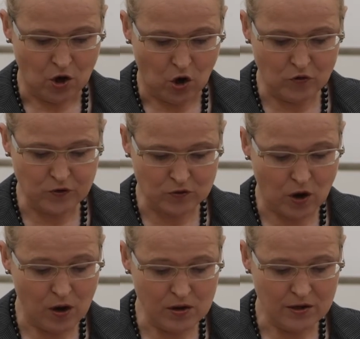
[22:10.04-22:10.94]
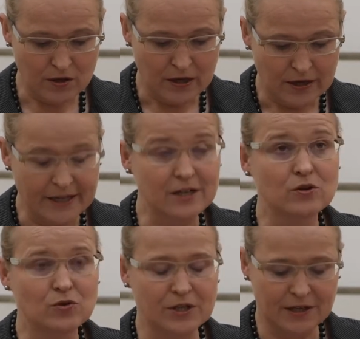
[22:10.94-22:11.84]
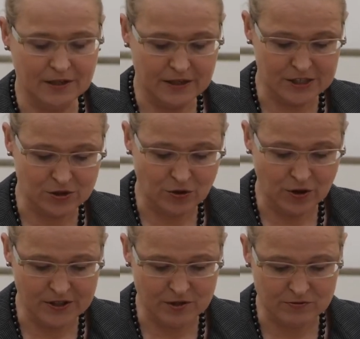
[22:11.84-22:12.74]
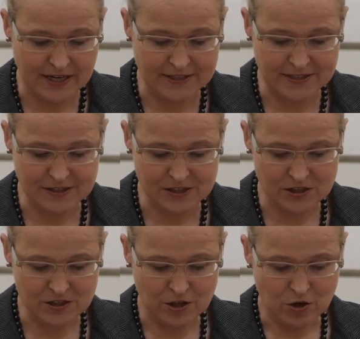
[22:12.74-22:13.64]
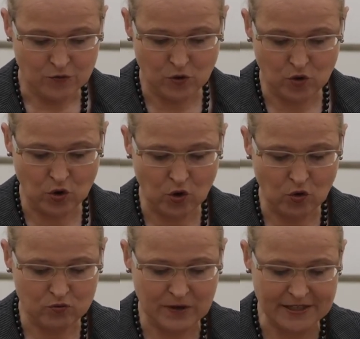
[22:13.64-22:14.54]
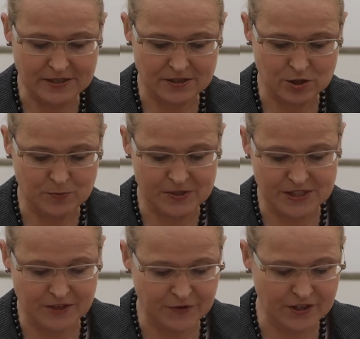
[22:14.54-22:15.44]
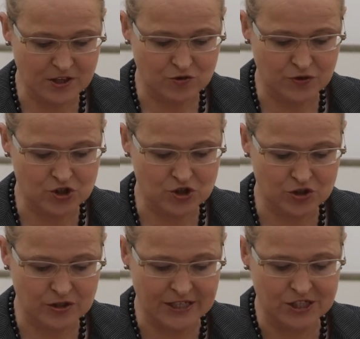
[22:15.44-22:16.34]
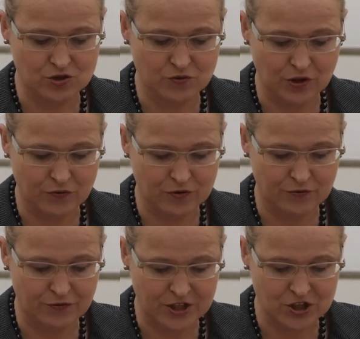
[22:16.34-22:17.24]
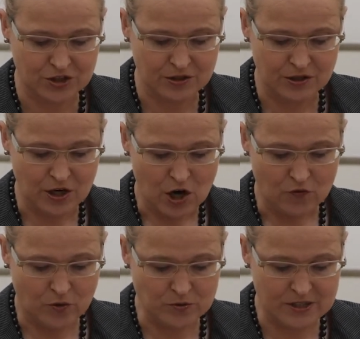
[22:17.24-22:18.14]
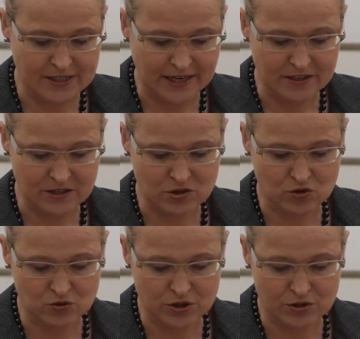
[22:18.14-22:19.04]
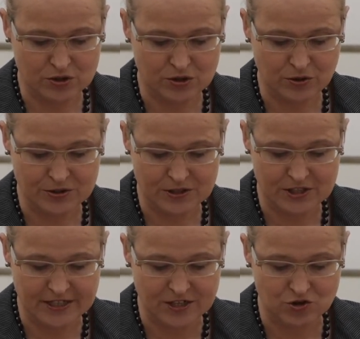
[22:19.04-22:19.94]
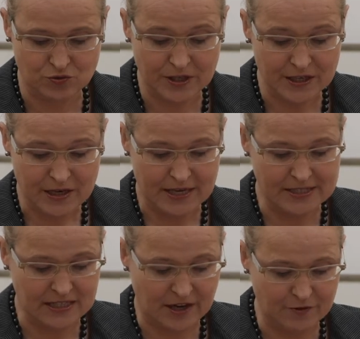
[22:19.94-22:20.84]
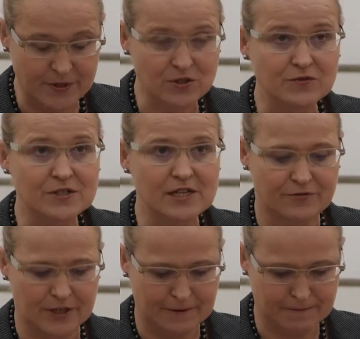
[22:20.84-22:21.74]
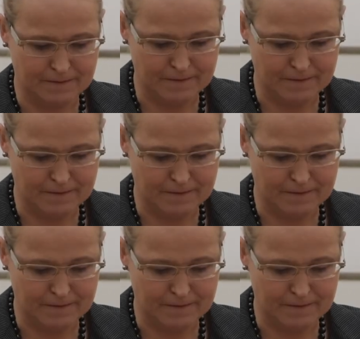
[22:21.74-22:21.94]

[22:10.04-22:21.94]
Overall, including his earlier writings, Foucault writes a specific Christian history of confession from the 2nd to the 13th century in the government of the living.